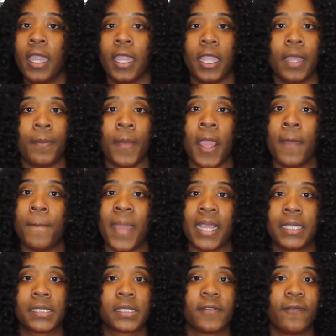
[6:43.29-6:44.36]
It
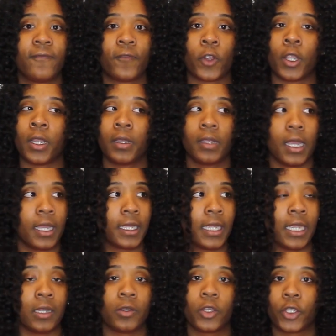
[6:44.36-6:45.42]
makes for,
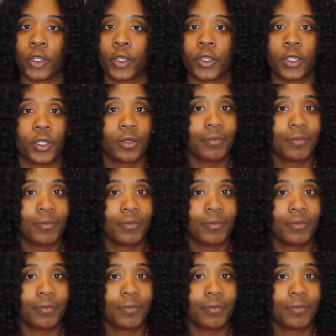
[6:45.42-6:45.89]
again, you're